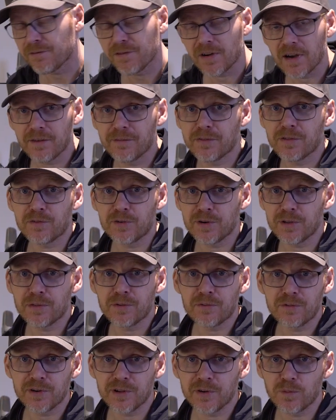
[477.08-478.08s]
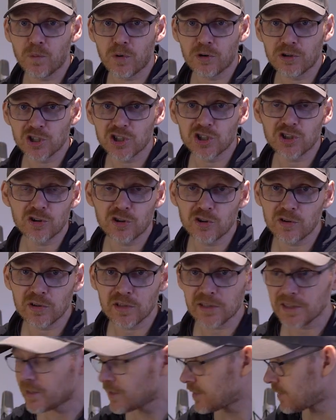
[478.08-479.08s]
the 533 one-shot
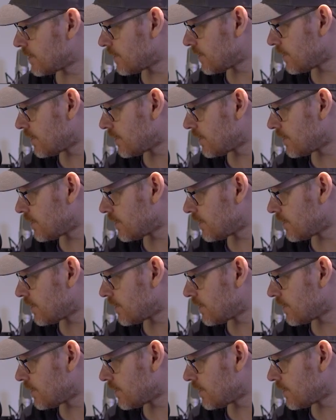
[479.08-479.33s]
color